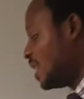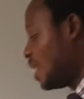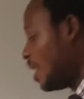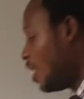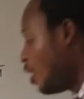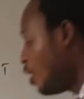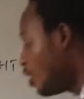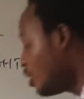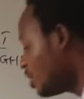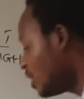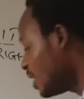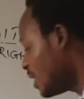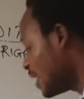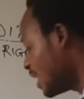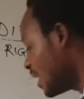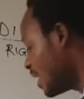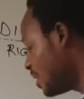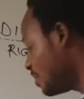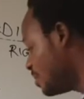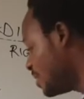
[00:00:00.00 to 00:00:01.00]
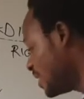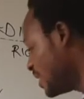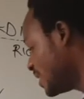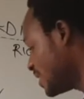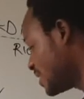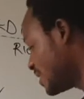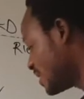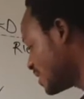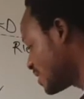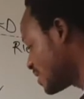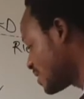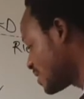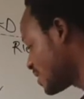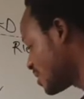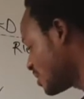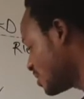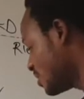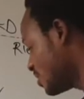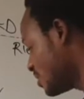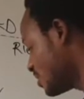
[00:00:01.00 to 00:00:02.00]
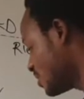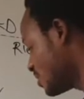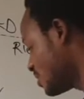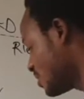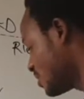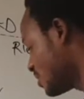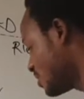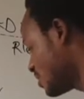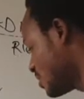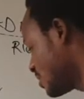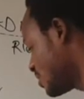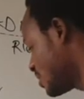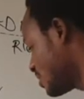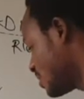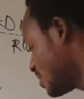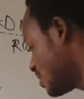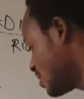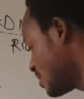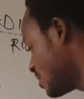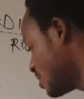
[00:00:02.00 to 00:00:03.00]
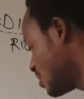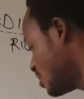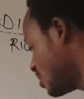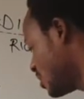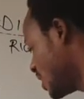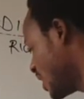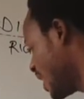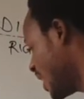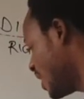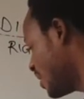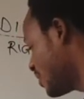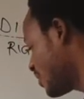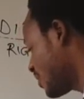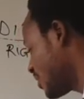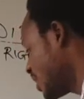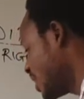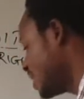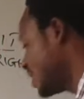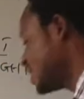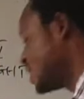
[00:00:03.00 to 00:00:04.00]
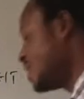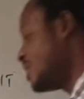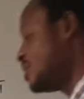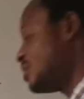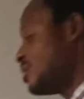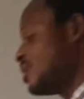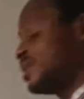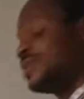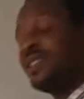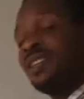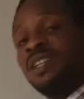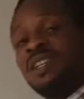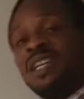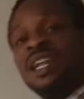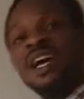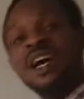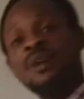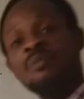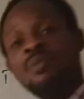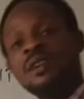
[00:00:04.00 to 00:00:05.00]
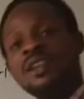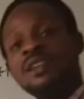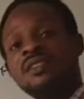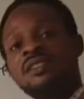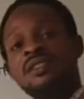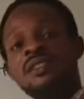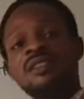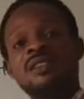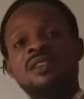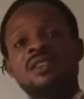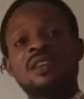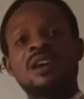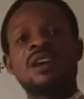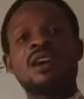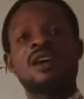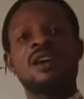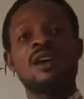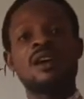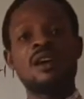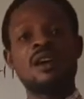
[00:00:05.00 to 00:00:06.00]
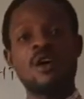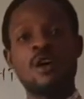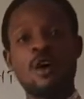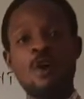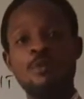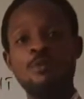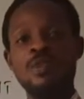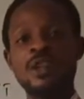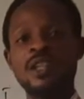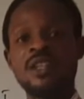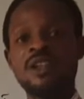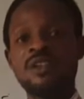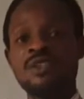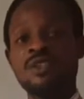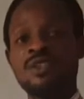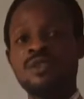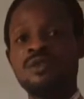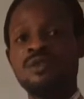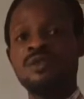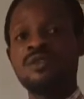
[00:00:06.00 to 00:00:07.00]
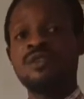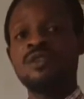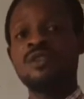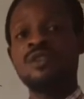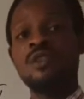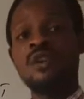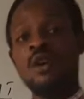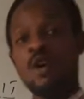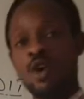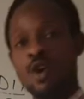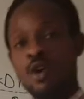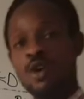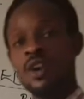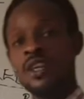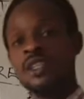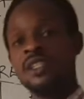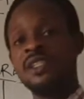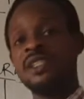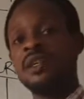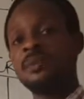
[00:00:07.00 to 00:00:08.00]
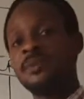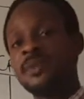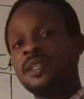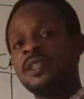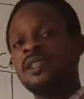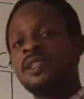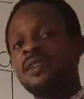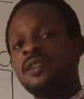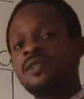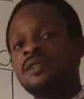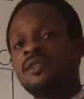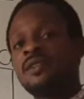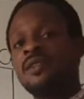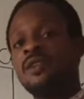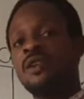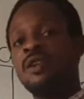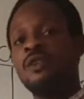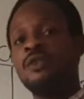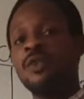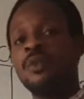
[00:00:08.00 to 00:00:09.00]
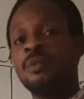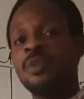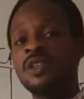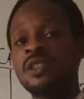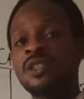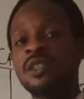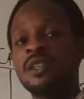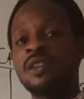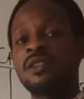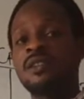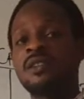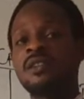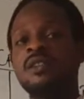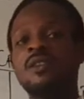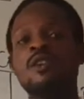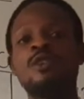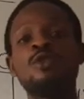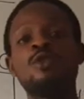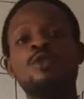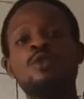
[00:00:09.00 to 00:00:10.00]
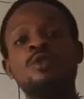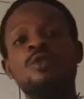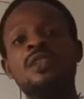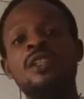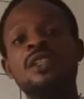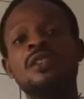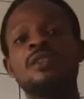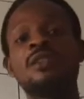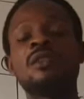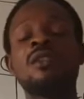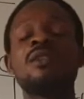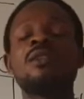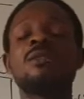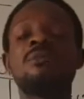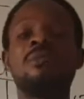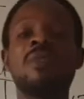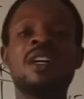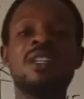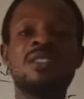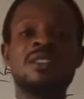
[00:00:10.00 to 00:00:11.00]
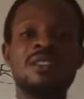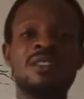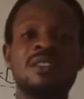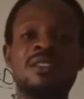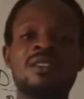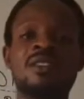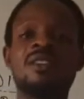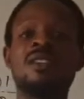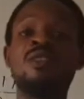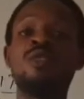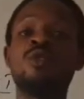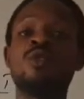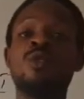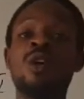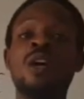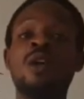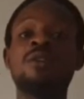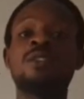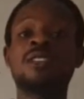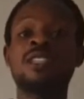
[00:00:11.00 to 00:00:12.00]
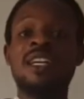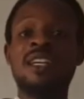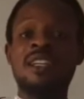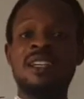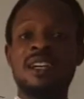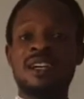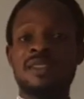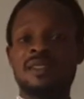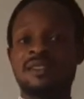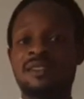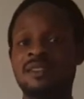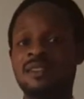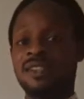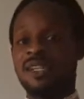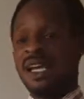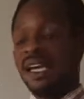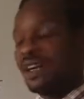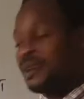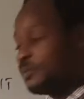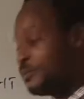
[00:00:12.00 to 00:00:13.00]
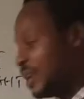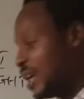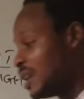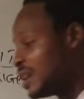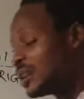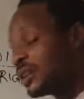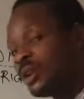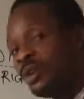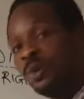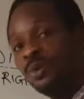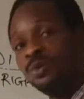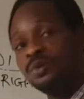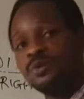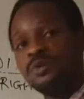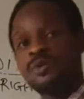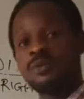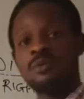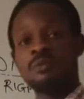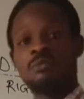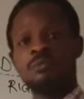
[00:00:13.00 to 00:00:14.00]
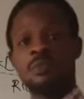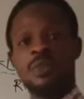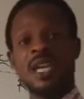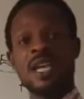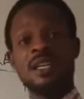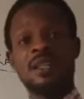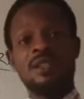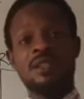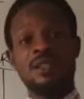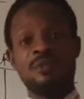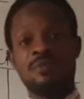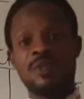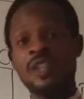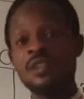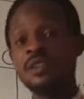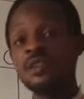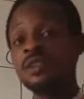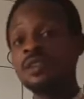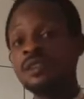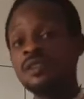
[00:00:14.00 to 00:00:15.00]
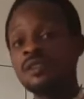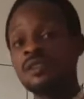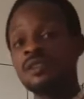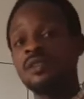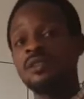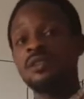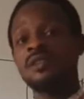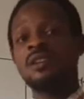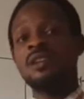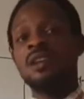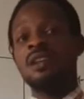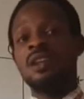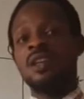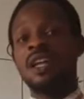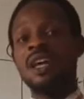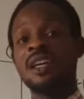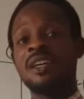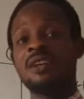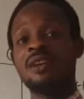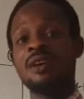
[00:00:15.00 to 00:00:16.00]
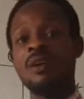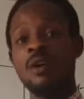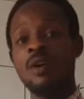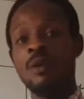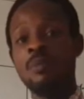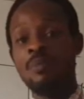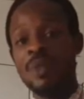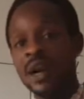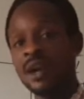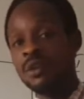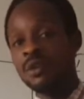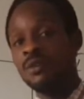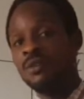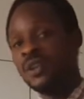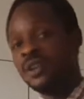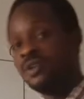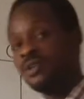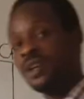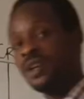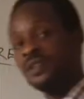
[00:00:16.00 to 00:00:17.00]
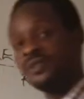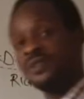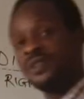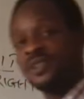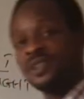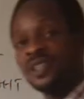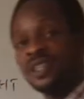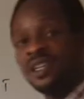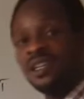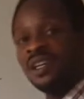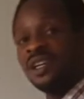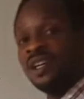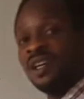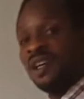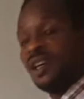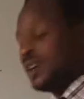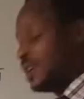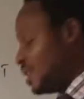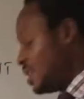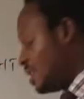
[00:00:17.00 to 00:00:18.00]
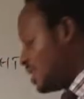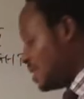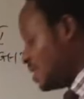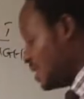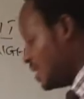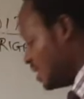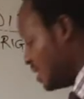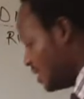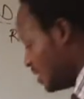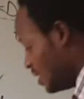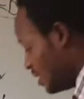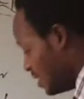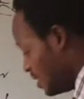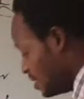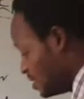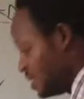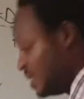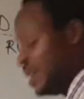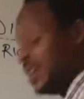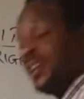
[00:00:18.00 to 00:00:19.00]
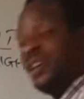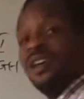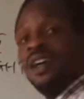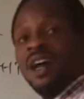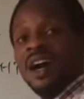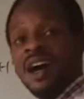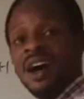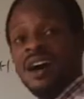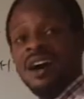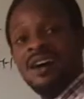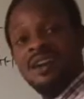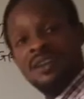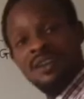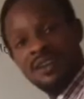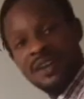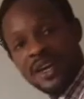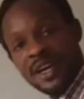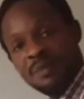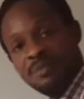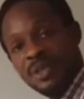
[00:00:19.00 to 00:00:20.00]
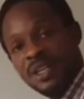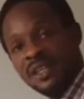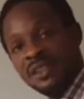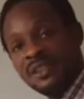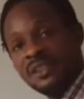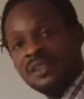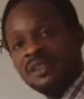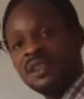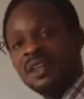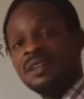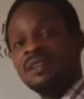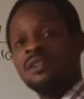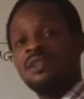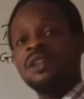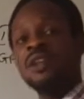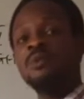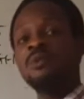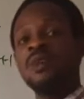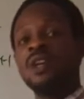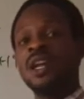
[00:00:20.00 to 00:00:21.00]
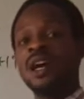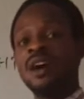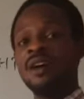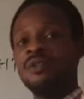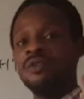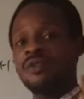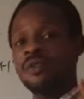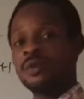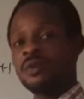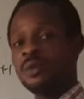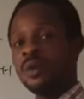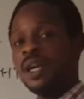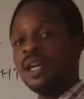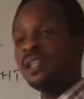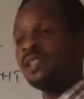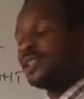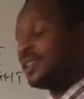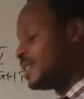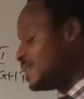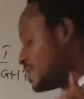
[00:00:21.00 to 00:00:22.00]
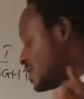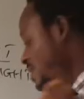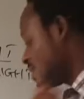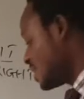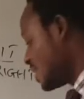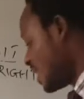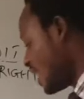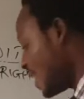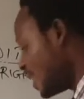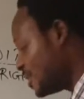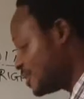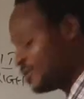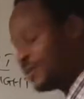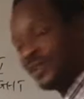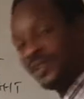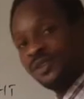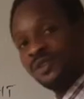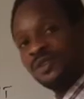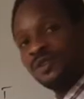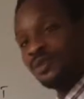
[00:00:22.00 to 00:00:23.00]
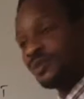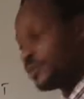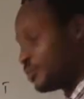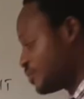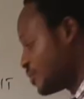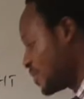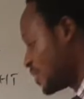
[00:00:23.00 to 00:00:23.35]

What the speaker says: All liabilities will have credit entries. Liabilities are obligations or indebtedness of the business to the third parties, to outsiders, like bank loans, like debentures, like bank overdrafts. They are liabilities, and they will have credit entries too.